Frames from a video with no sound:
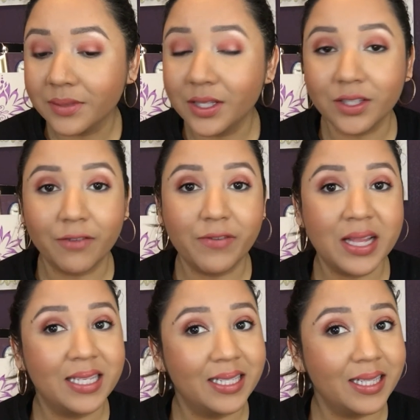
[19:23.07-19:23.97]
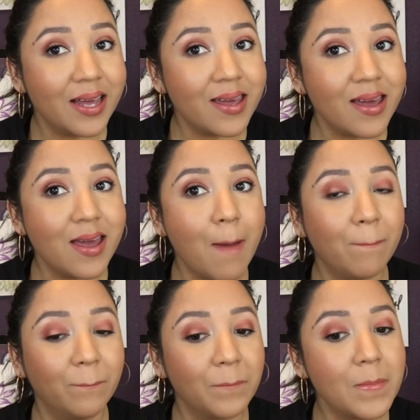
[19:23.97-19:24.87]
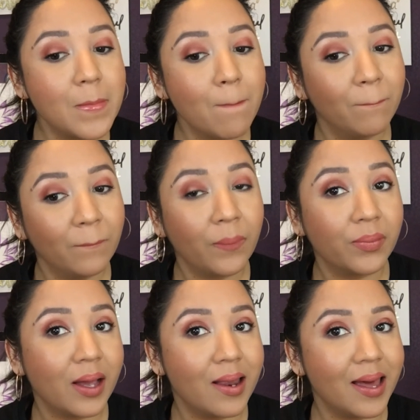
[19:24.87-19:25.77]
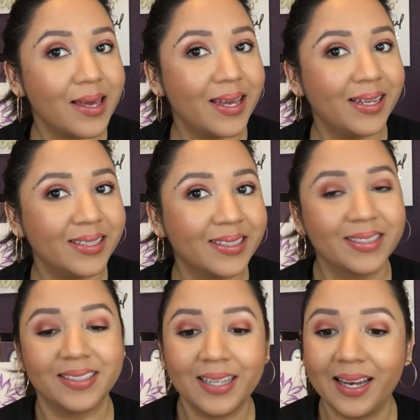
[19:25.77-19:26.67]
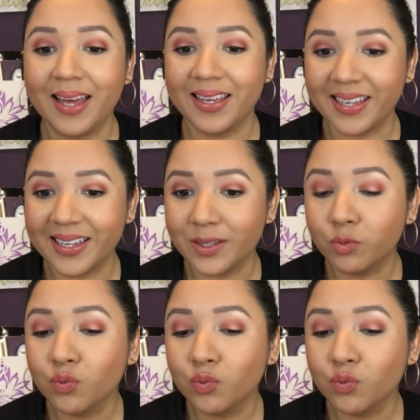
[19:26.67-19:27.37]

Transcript: It doesn't feel sticky. I like it. I like it.